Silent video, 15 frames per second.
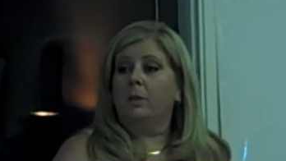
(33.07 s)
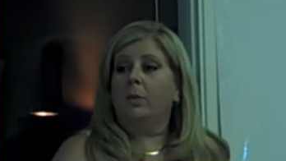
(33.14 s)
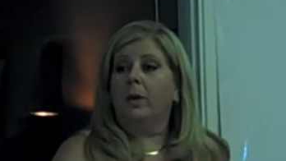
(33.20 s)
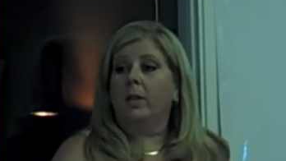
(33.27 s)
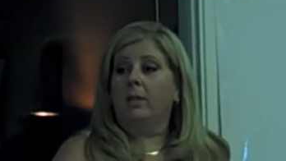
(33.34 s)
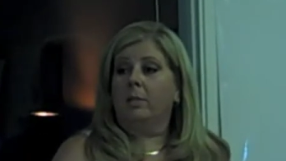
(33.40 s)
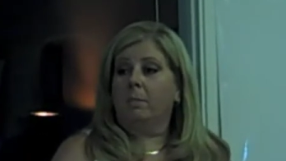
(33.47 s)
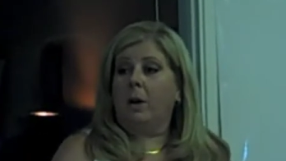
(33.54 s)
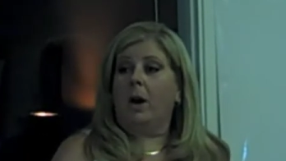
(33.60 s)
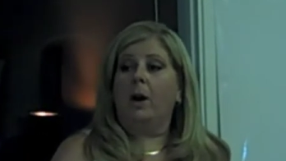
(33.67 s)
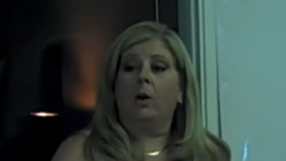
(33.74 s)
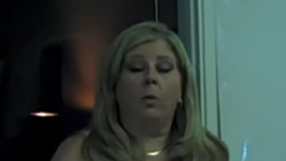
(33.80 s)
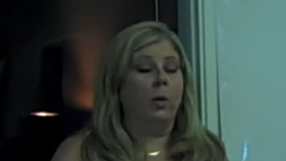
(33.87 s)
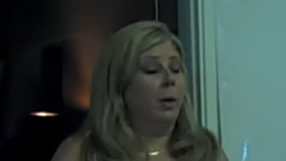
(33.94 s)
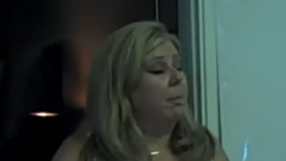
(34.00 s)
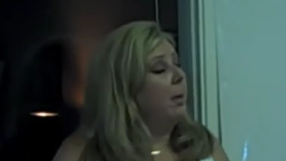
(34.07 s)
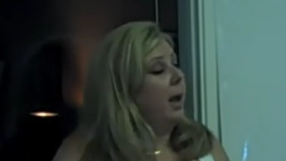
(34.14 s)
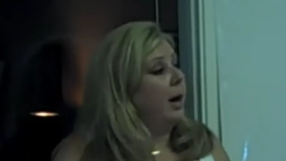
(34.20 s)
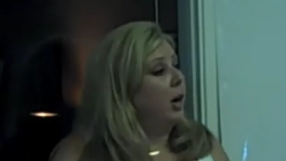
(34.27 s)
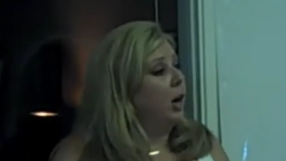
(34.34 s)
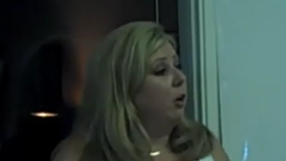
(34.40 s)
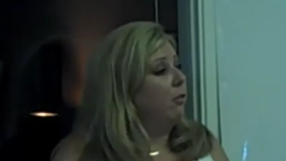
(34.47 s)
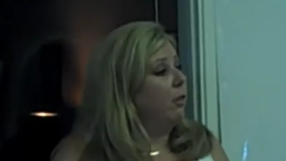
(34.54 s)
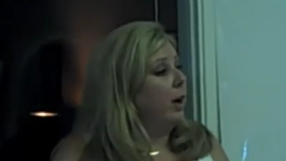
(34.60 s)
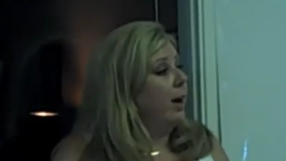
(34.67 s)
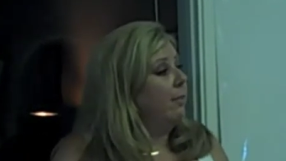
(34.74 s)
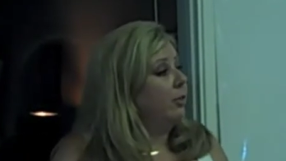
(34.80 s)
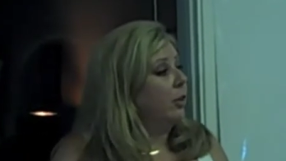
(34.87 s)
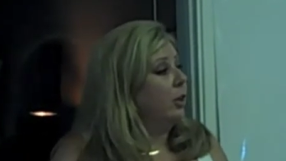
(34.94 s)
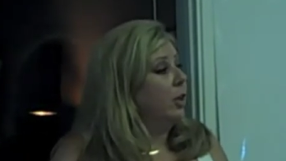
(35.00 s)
When buyer went back over after